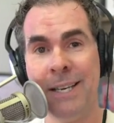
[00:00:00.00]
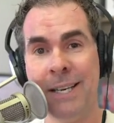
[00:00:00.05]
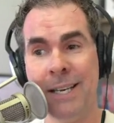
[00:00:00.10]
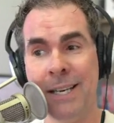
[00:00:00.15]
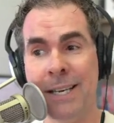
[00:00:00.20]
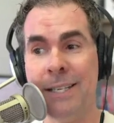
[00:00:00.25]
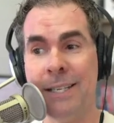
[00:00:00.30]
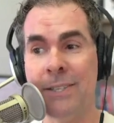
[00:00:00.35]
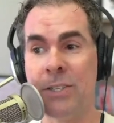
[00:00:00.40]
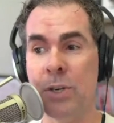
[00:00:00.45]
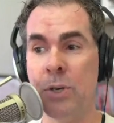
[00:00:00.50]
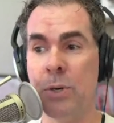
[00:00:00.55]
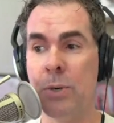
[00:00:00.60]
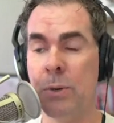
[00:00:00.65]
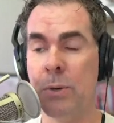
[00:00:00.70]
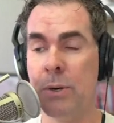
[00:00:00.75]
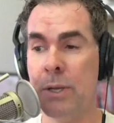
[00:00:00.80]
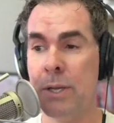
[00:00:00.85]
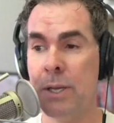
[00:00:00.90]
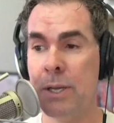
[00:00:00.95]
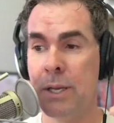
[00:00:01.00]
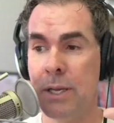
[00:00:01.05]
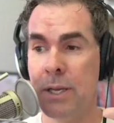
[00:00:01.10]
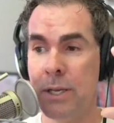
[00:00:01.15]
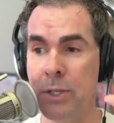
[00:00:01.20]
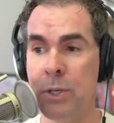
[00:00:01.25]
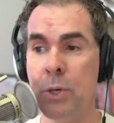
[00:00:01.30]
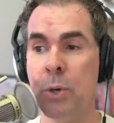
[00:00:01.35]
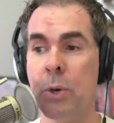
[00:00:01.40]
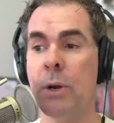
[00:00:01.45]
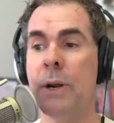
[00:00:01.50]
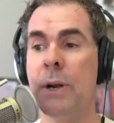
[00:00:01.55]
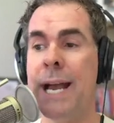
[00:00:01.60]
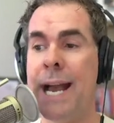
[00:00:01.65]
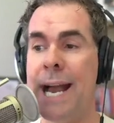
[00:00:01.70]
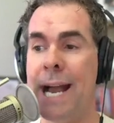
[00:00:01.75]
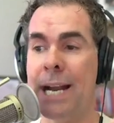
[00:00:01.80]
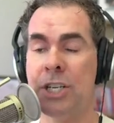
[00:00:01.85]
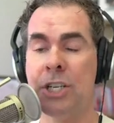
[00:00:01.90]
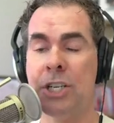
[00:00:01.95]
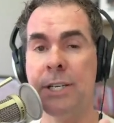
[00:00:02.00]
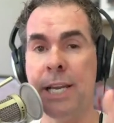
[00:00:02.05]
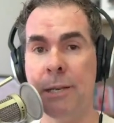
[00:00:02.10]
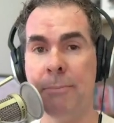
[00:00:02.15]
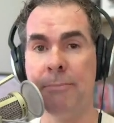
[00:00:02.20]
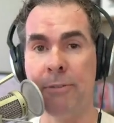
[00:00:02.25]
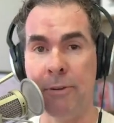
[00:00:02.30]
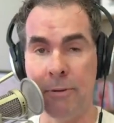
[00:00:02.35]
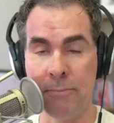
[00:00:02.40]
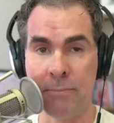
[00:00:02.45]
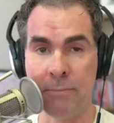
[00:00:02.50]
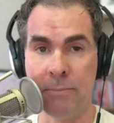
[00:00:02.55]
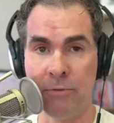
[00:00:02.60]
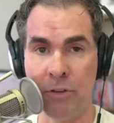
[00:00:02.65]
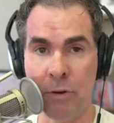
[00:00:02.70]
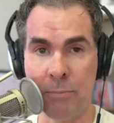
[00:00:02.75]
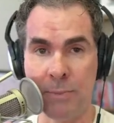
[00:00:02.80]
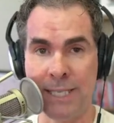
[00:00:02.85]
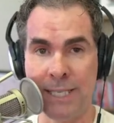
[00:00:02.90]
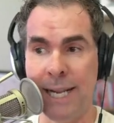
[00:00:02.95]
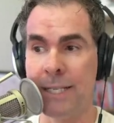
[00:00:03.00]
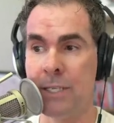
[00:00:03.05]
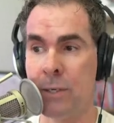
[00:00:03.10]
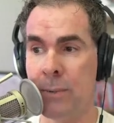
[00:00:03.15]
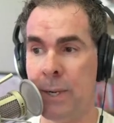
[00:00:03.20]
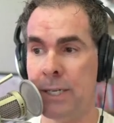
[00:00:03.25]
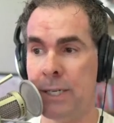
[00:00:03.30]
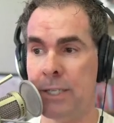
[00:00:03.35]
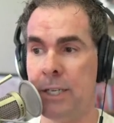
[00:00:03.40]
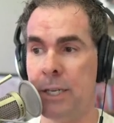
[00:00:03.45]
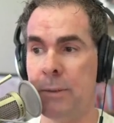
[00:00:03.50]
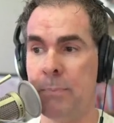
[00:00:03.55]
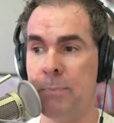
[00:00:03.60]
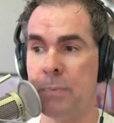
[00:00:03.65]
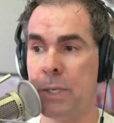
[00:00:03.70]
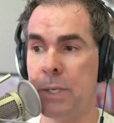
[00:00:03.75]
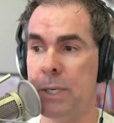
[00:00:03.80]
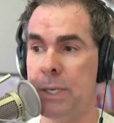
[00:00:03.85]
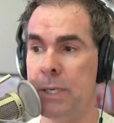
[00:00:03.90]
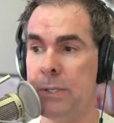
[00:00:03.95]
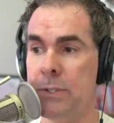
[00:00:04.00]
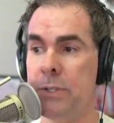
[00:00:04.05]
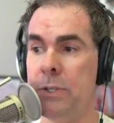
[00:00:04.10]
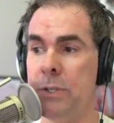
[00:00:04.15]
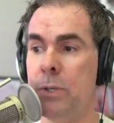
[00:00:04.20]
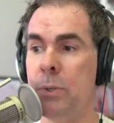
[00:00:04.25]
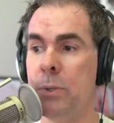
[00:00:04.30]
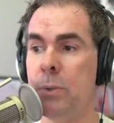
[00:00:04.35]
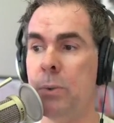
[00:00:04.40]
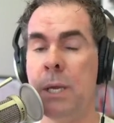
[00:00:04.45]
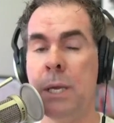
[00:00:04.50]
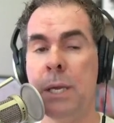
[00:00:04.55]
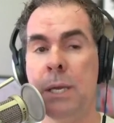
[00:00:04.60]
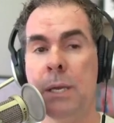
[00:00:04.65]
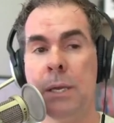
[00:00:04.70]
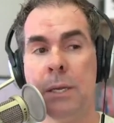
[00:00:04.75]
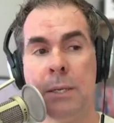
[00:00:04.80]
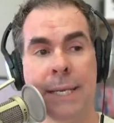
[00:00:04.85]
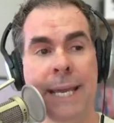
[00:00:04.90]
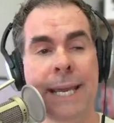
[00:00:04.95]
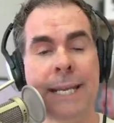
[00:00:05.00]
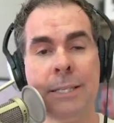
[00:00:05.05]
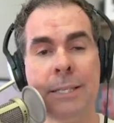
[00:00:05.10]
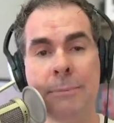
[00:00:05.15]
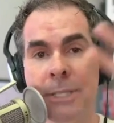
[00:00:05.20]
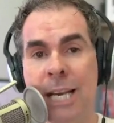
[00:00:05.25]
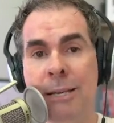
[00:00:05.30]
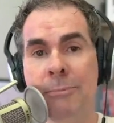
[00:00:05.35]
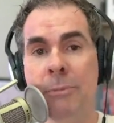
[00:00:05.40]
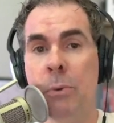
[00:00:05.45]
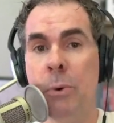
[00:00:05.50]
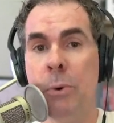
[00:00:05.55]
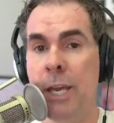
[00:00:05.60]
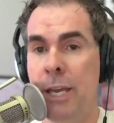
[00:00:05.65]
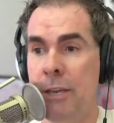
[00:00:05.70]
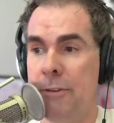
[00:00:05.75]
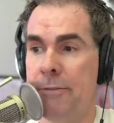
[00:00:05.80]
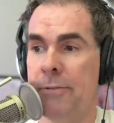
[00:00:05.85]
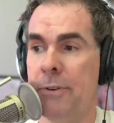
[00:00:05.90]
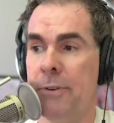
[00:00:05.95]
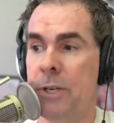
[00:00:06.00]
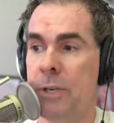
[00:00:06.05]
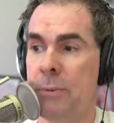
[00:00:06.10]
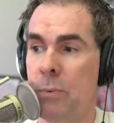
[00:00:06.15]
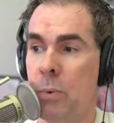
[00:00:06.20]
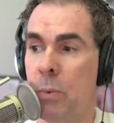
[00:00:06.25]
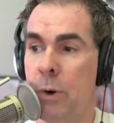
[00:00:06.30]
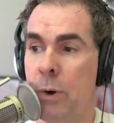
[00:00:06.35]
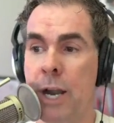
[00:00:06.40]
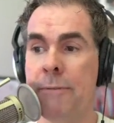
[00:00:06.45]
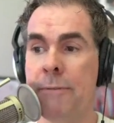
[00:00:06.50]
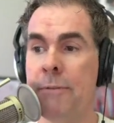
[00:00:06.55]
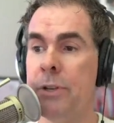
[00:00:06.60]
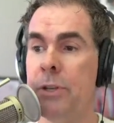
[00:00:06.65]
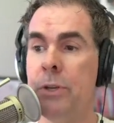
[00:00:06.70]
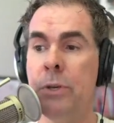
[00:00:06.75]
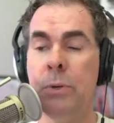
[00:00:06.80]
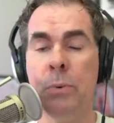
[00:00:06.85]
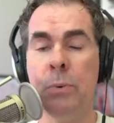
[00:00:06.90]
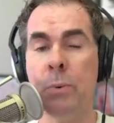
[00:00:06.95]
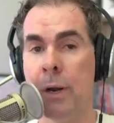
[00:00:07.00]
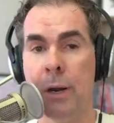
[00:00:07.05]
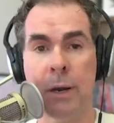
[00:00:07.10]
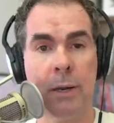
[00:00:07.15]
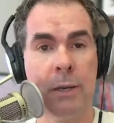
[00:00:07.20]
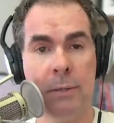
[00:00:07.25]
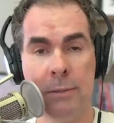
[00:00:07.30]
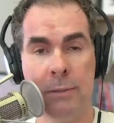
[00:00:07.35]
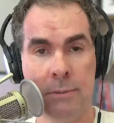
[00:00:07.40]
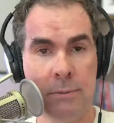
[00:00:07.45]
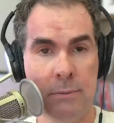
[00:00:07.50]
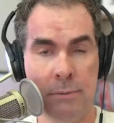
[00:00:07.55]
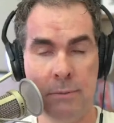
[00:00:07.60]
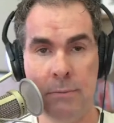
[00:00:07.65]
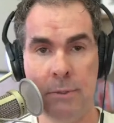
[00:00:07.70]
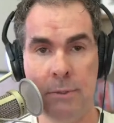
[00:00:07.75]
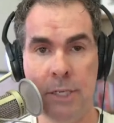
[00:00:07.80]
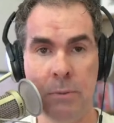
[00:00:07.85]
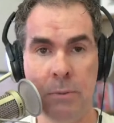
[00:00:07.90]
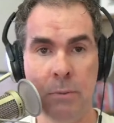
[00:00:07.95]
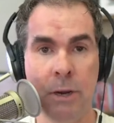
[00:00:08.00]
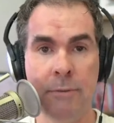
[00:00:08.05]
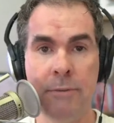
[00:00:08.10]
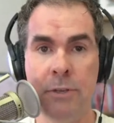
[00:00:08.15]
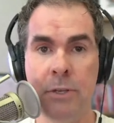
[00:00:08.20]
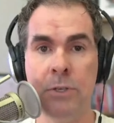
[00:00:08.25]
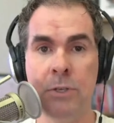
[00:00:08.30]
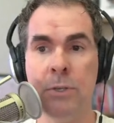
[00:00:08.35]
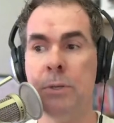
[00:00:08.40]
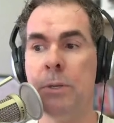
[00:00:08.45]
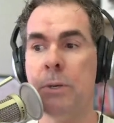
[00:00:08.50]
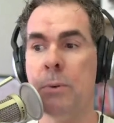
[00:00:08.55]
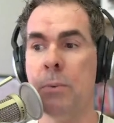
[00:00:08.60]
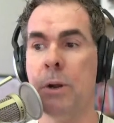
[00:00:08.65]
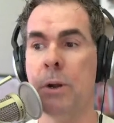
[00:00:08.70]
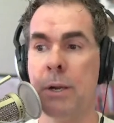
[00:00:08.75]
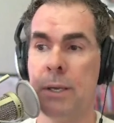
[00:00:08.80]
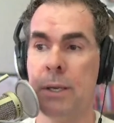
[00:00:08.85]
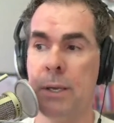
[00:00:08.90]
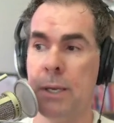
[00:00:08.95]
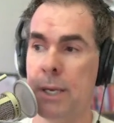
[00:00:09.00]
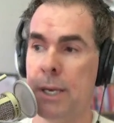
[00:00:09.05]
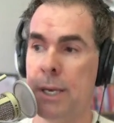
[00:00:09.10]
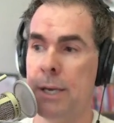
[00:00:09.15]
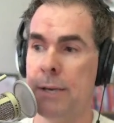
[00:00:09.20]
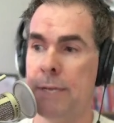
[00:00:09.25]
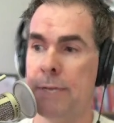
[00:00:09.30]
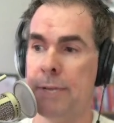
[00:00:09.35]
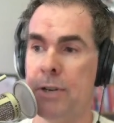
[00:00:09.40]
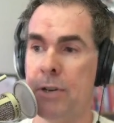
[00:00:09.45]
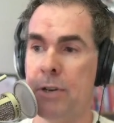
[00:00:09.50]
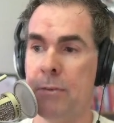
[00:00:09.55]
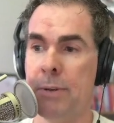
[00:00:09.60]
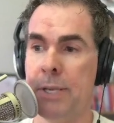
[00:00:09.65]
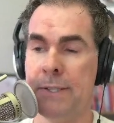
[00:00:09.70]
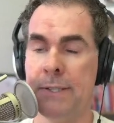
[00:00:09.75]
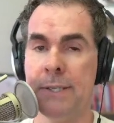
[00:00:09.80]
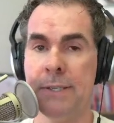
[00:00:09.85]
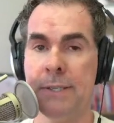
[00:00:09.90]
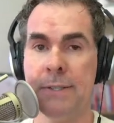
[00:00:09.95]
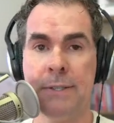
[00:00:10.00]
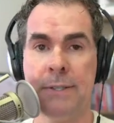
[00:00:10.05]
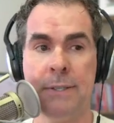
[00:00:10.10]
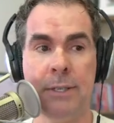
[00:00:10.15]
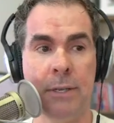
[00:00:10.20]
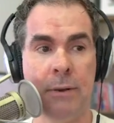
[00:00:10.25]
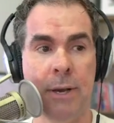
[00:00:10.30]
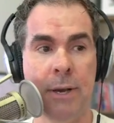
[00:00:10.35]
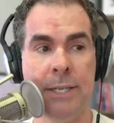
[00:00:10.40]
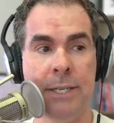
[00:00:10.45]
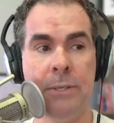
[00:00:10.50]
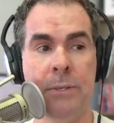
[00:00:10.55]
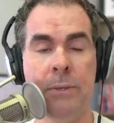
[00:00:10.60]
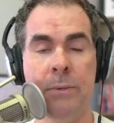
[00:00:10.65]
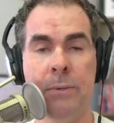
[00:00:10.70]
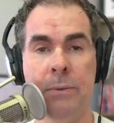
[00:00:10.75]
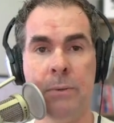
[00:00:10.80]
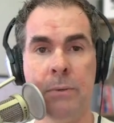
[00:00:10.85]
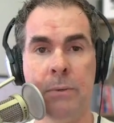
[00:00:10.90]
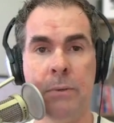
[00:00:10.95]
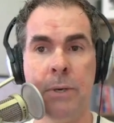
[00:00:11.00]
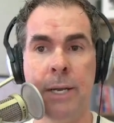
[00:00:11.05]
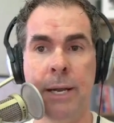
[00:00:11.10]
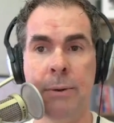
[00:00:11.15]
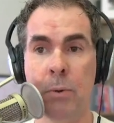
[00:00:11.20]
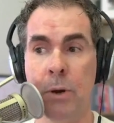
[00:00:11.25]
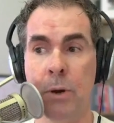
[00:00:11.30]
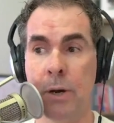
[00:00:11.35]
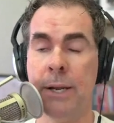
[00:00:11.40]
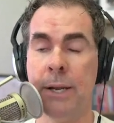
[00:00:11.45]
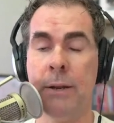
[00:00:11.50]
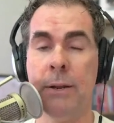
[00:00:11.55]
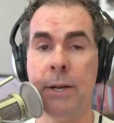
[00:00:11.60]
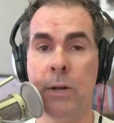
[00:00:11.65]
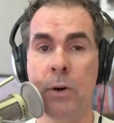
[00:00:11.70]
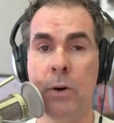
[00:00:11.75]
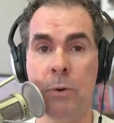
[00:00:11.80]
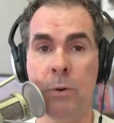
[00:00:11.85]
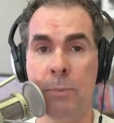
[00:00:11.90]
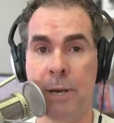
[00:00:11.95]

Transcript: And so your action item from today's quick tip is to take some time away from wherever you work, wherever you do your work for your business. I work here at home.